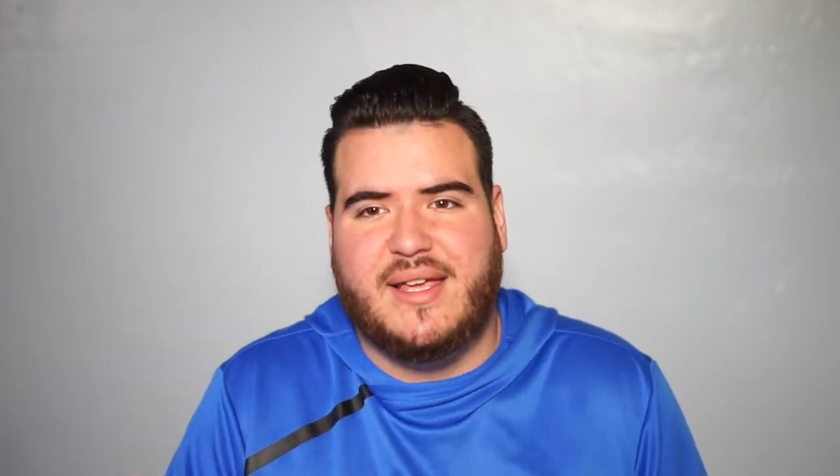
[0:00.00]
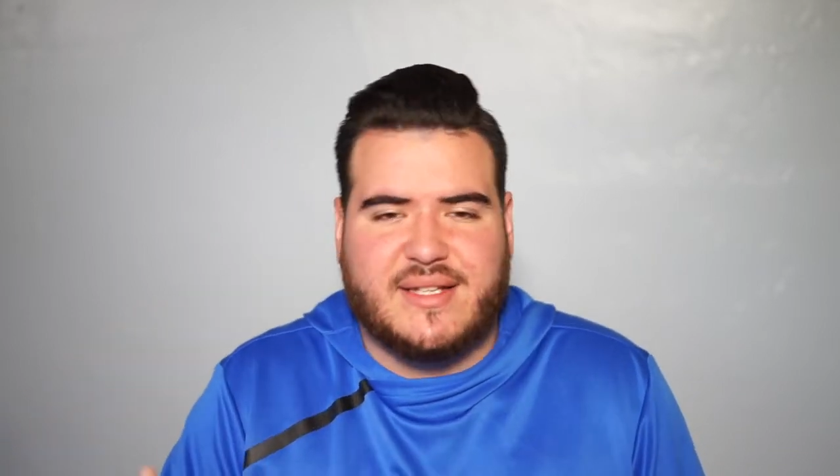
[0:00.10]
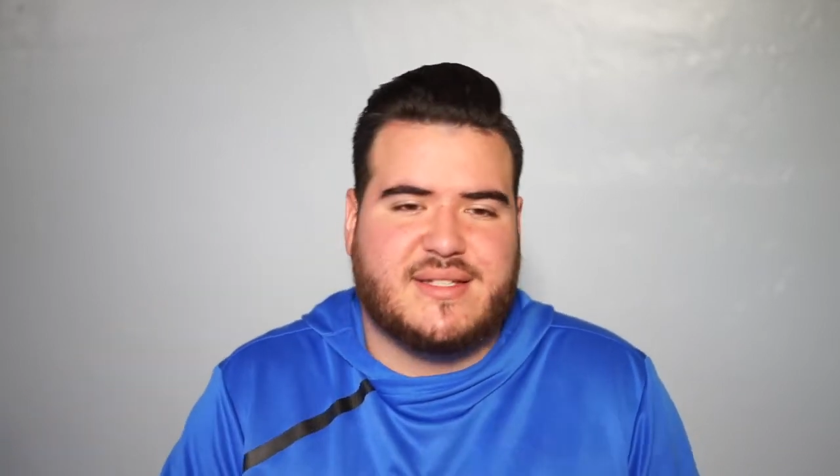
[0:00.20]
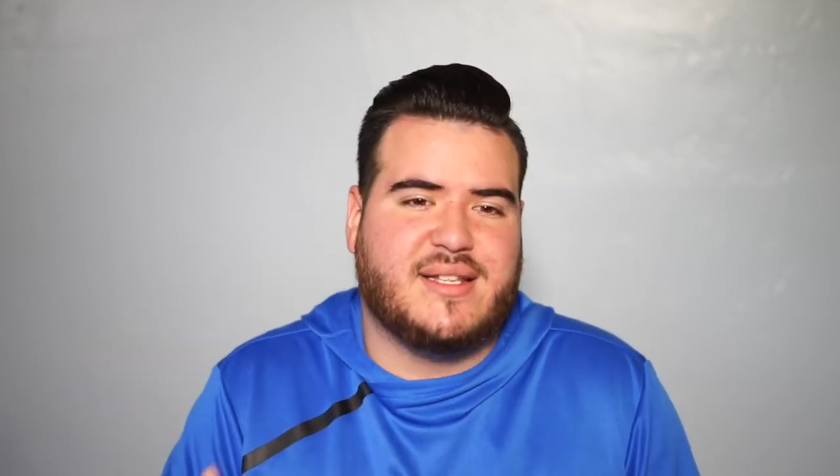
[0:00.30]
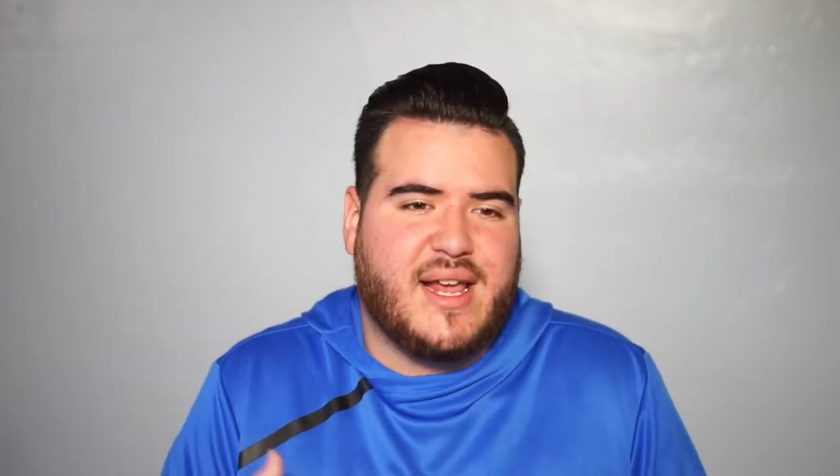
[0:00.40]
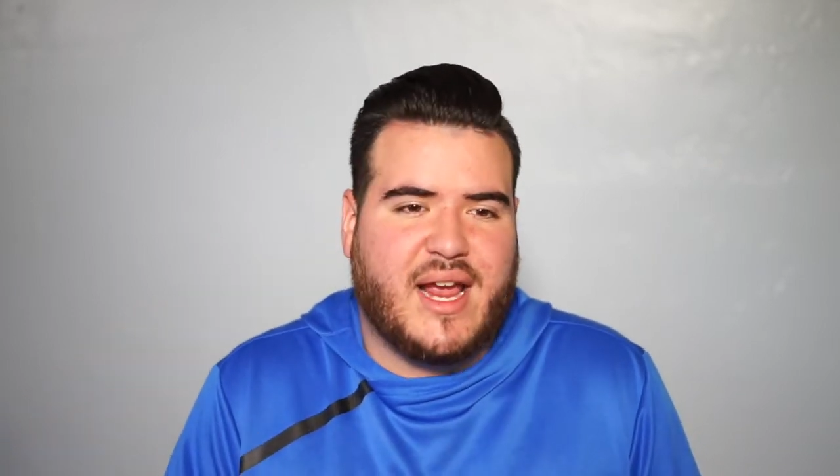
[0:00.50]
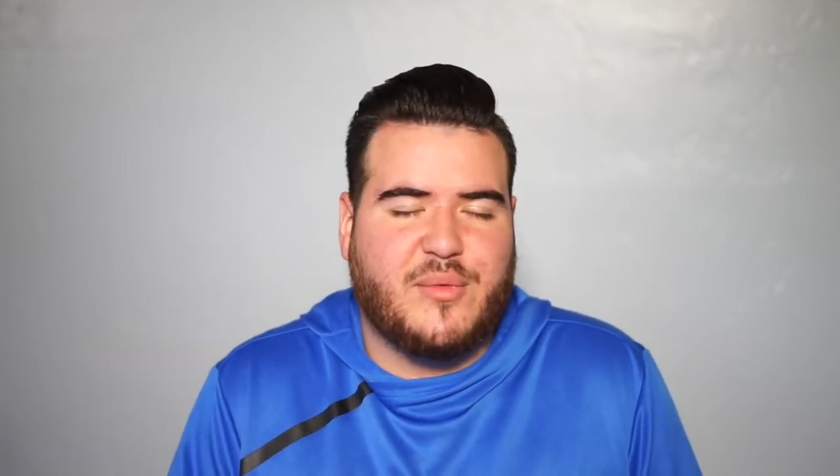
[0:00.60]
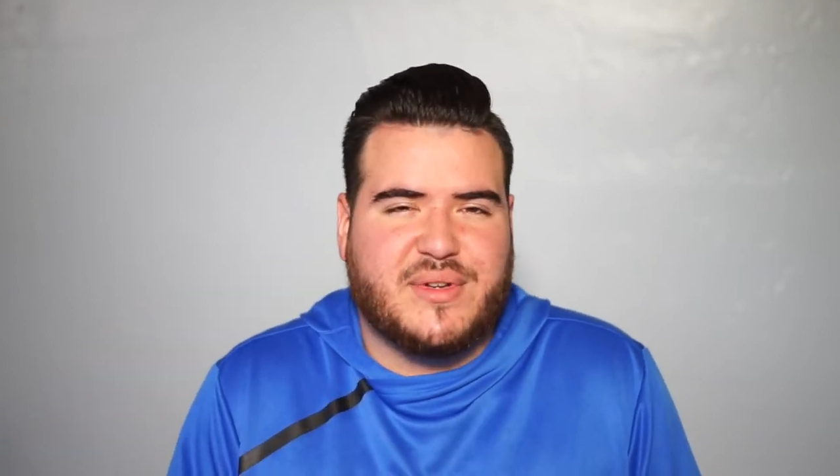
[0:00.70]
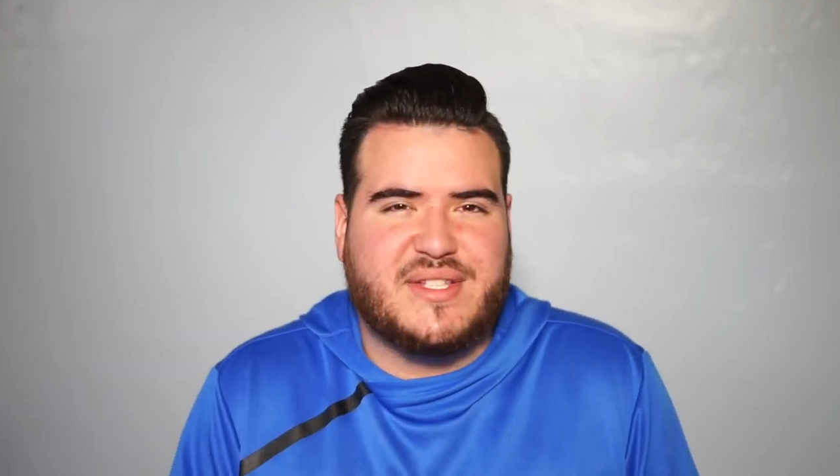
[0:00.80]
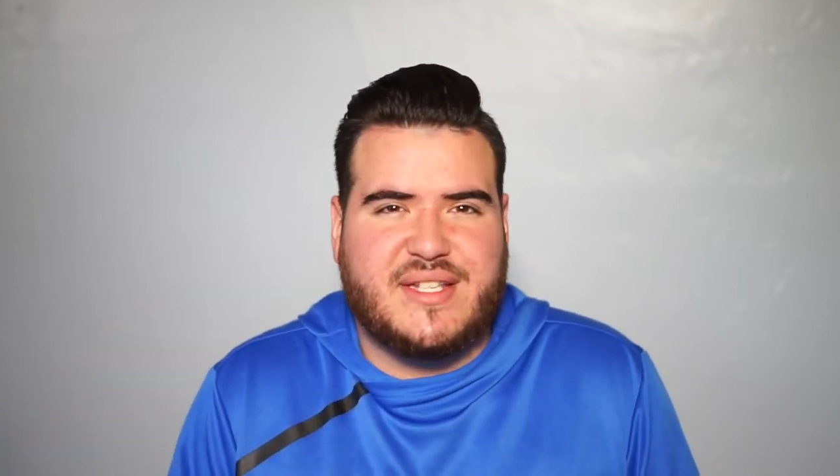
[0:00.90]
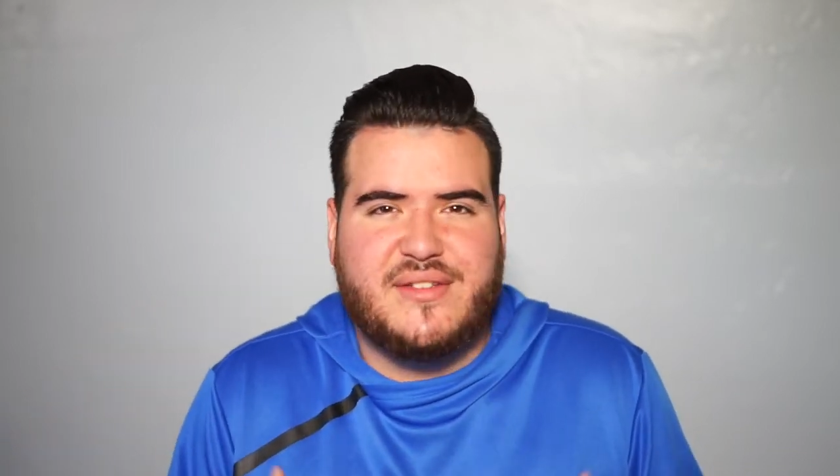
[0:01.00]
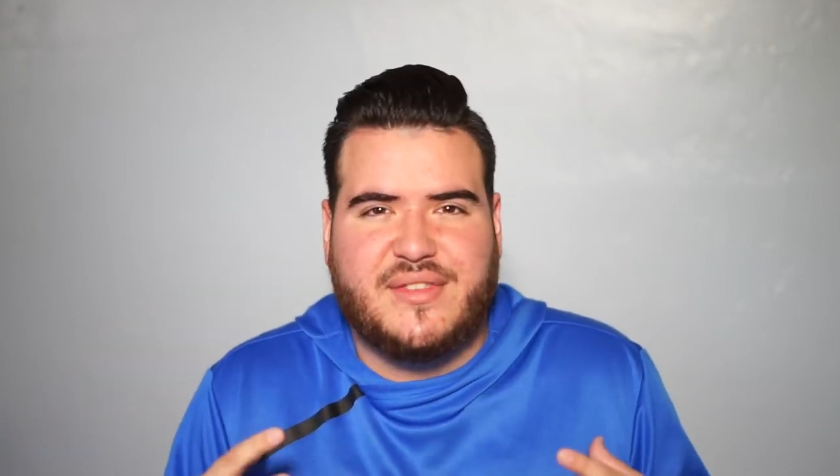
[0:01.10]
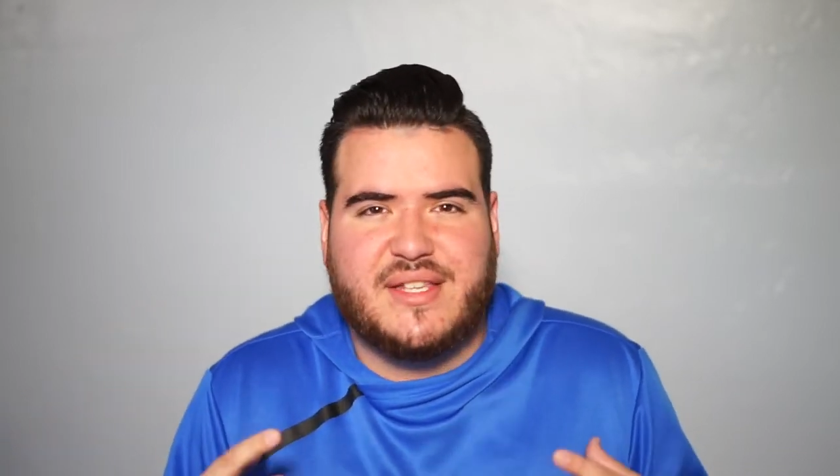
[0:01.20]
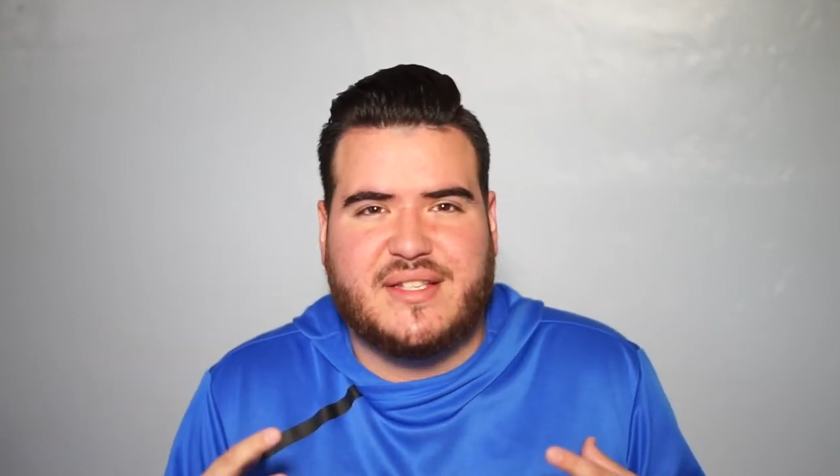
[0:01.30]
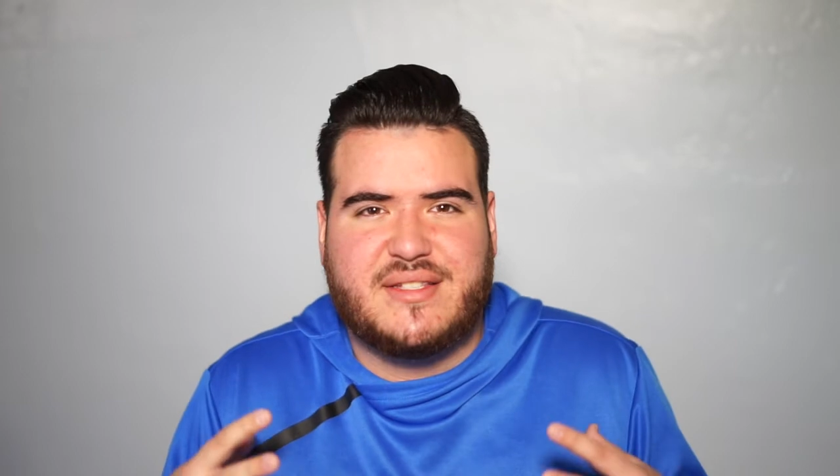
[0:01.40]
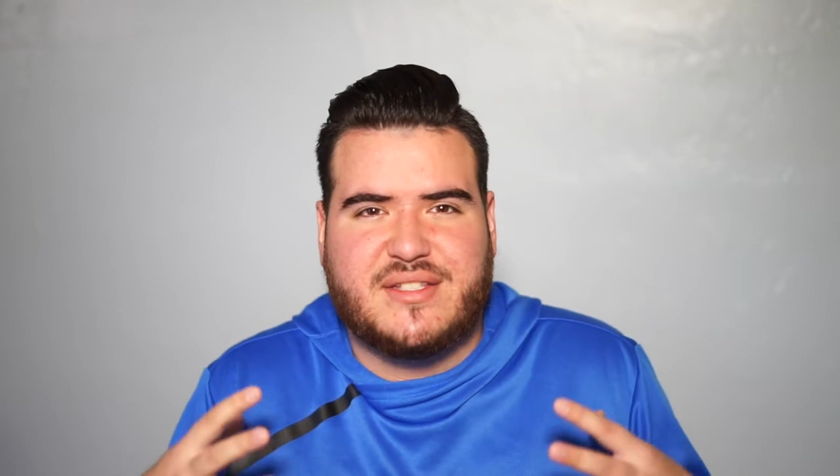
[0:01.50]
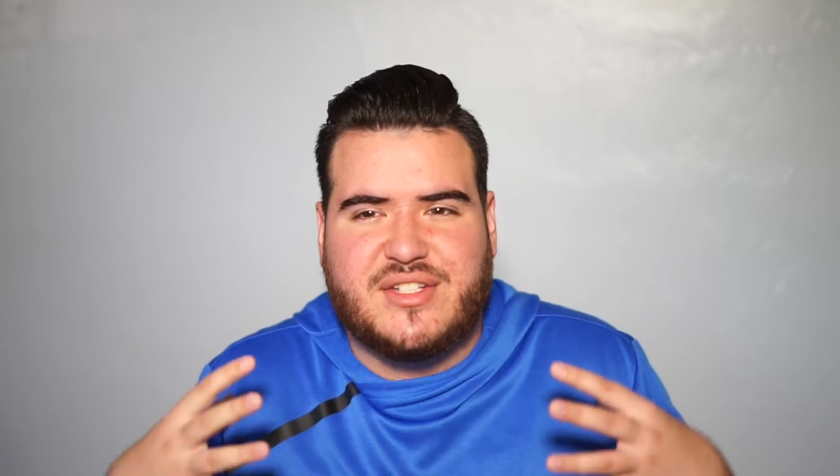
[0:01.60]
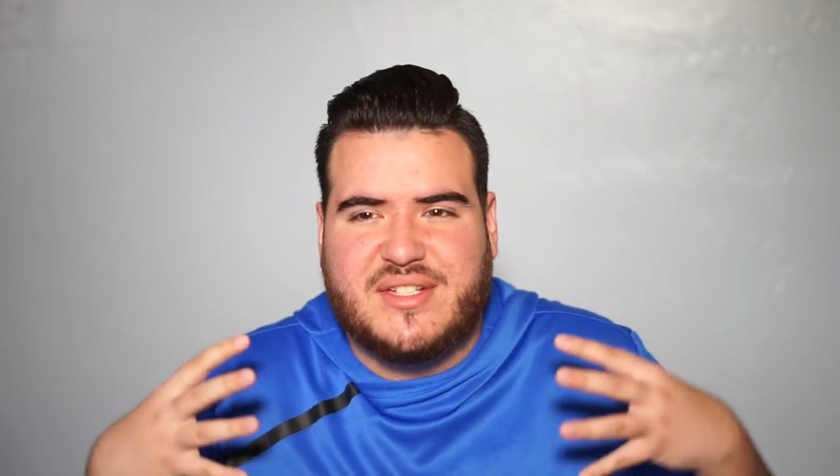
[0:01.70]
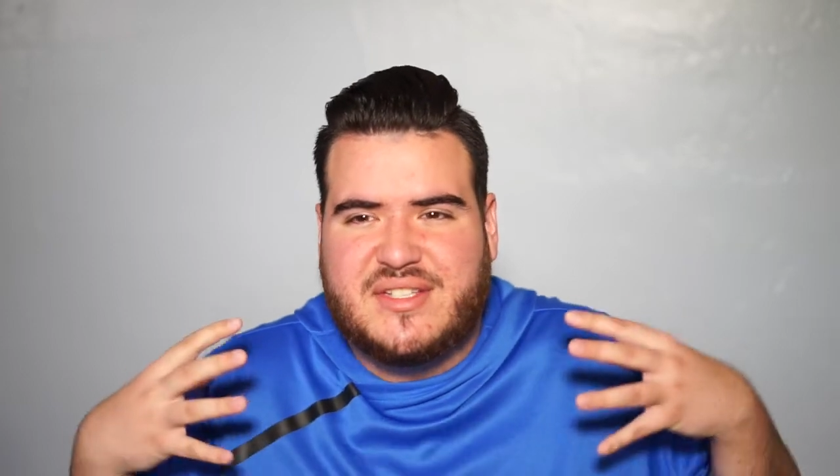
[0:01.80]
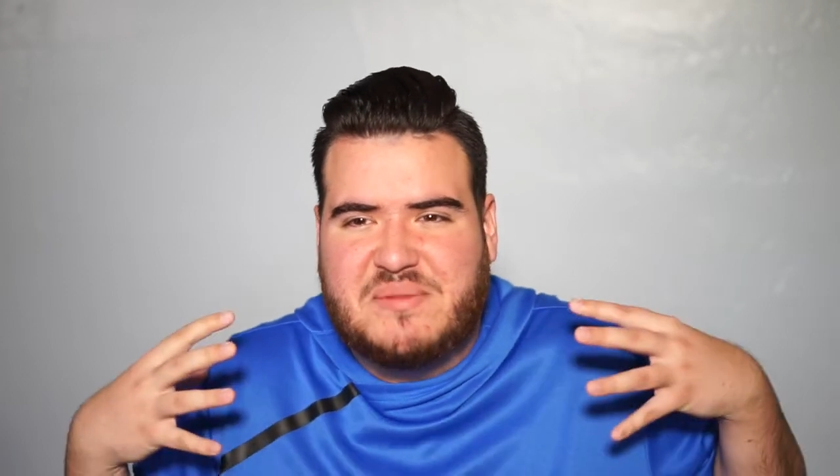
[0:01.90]
it's like I receive this
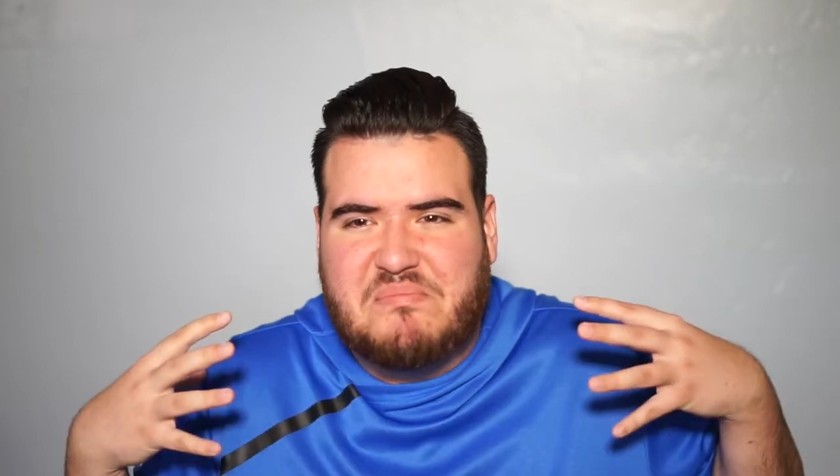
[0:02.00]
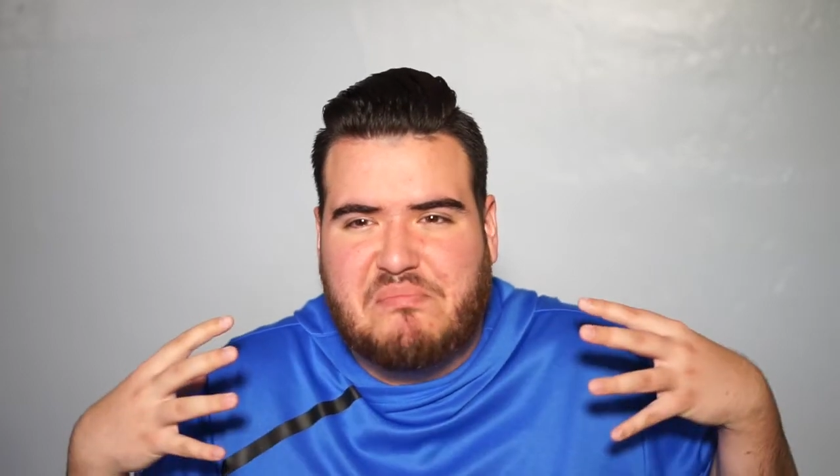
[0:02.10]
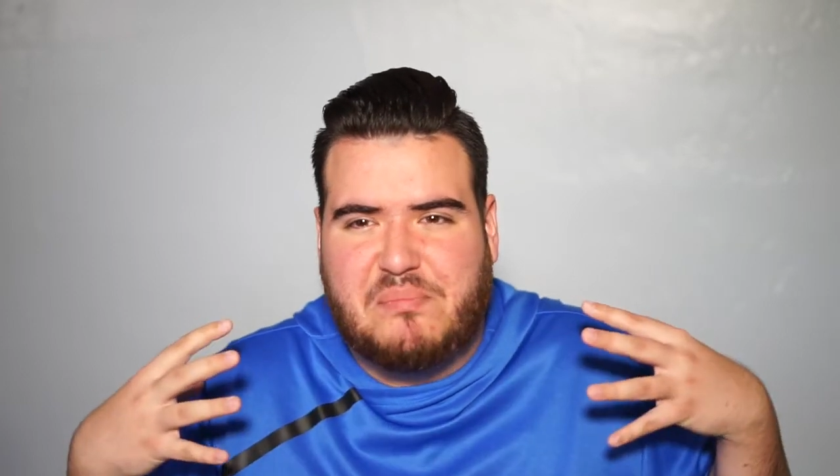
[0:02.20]
just